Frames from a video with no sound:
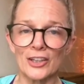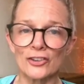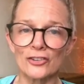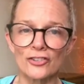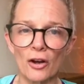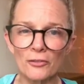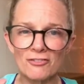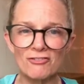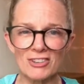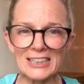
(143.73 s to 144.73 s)
you don't
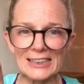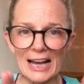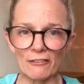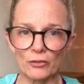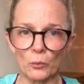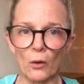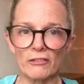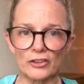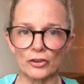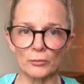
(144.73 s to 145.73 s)
really have to
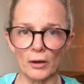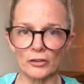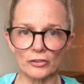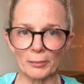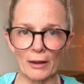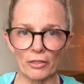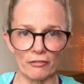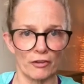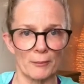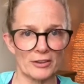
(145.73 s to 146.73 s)
worry too much about the
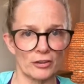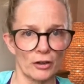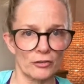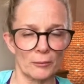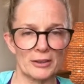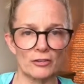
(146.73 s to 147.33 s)
ferme de côté bit.